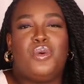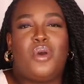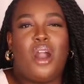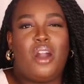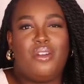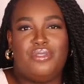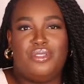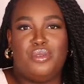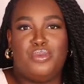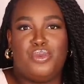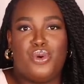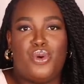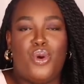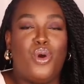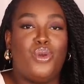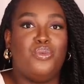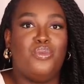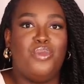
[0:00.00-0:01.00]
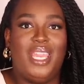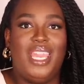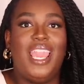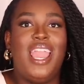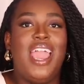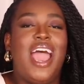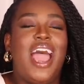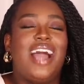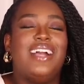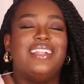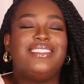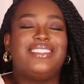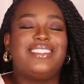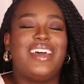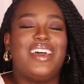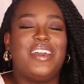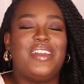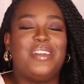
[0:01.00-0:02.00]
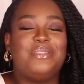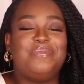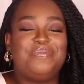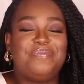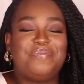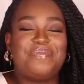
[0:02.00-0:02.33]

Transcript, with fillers: comfortable on me. And so